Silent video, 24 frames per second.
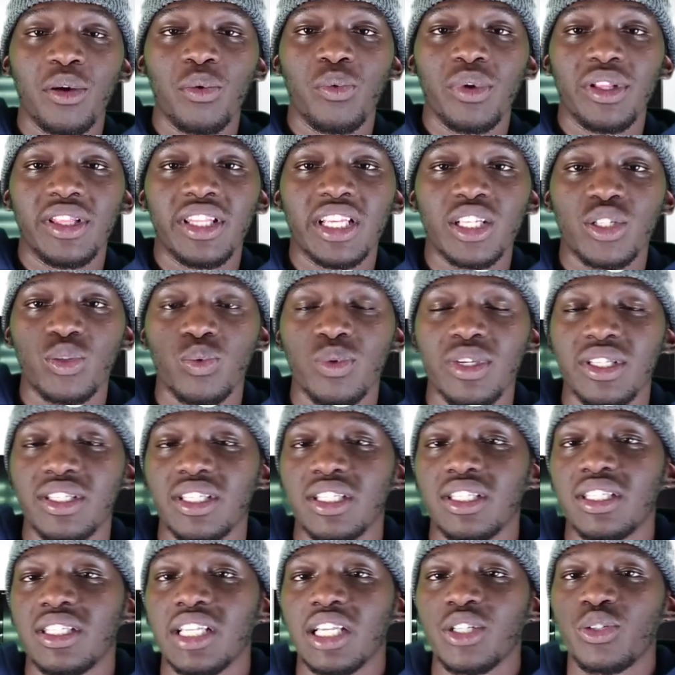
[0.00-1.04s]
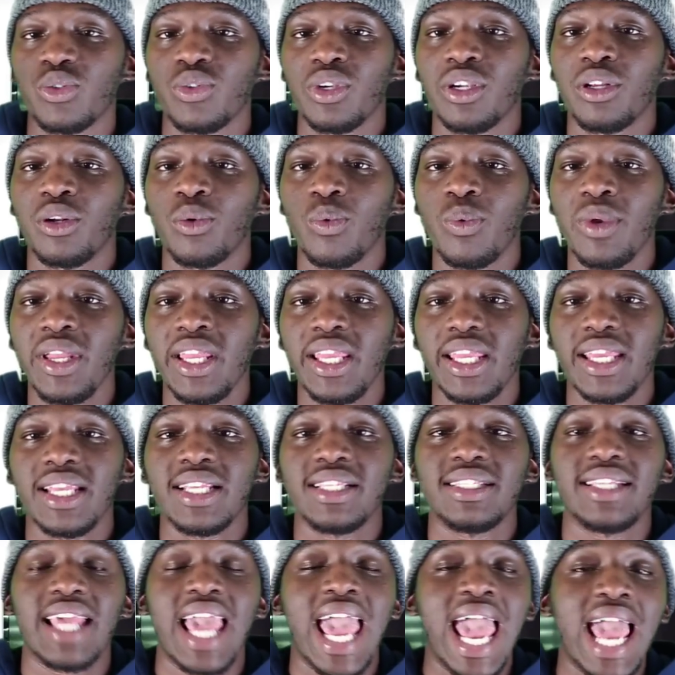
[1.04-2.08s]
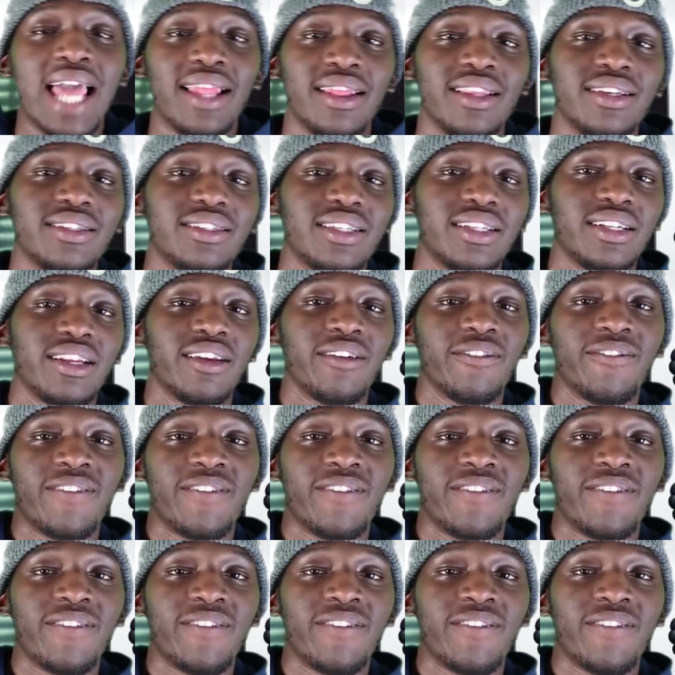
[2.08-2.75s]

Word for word: in with this week's accessory of the week is Atlas and their